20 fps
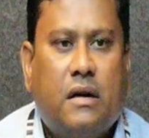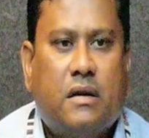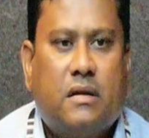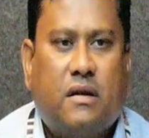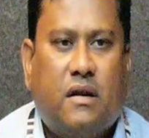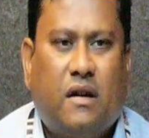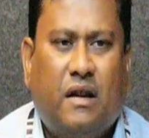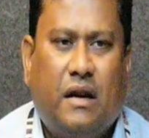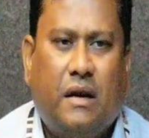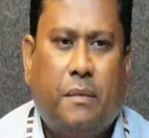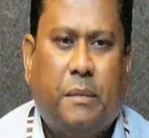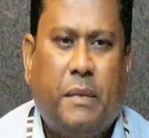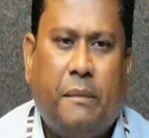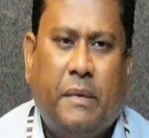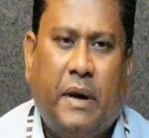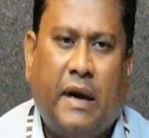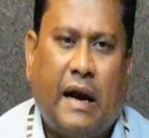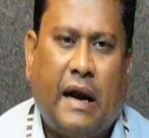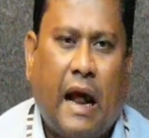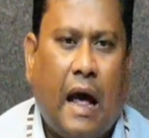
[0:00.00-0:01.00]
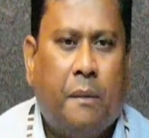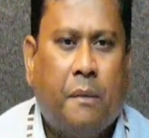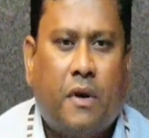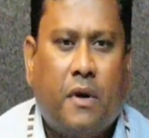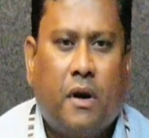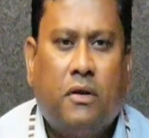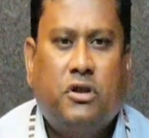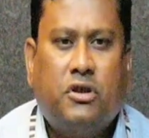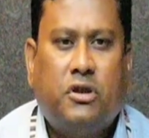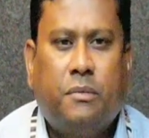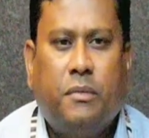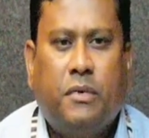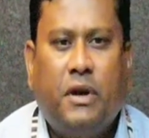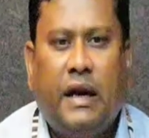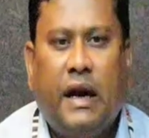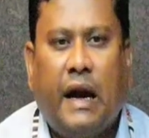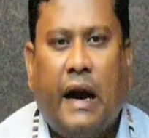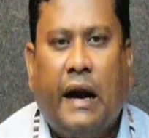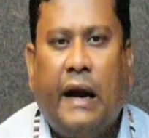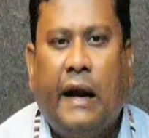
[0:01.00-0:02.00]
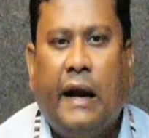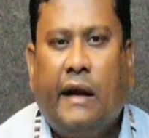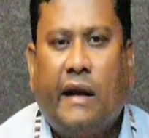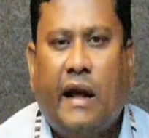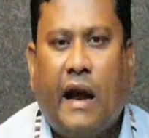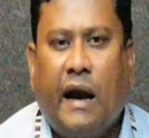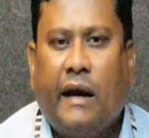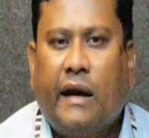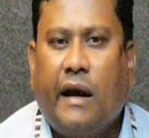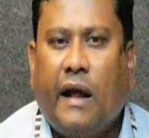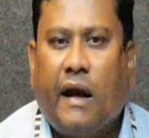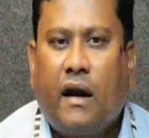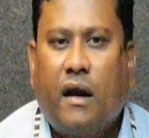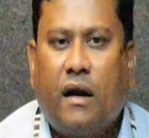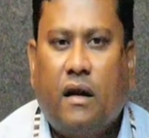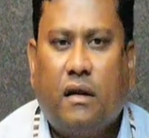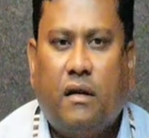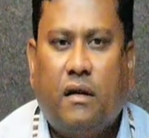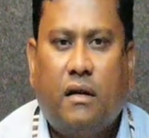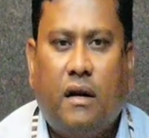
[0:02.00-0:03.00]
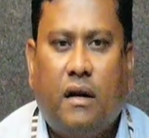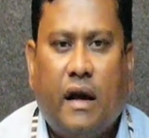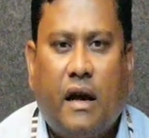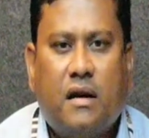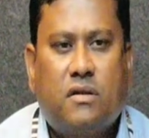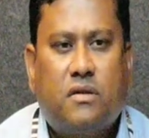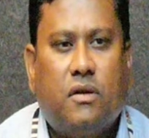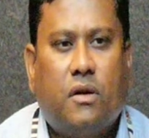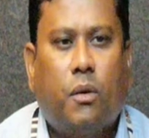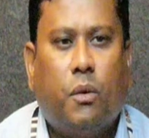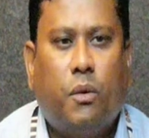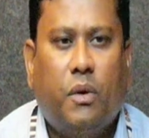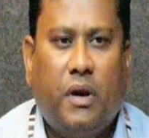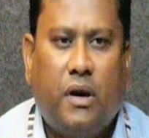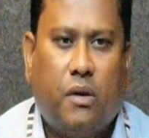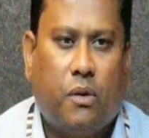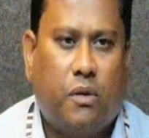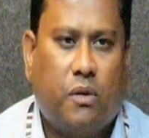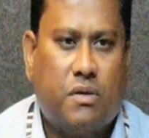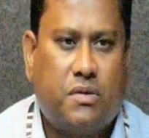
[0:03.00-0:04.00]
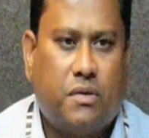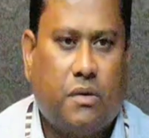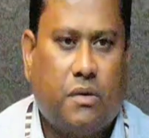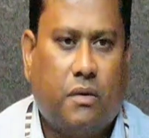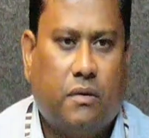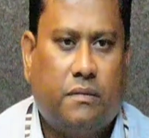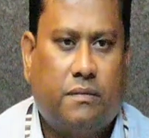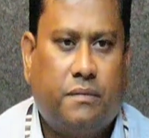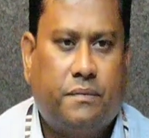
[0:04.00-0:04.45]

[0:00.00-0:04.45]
So it may be time consuming and it can take days or week also.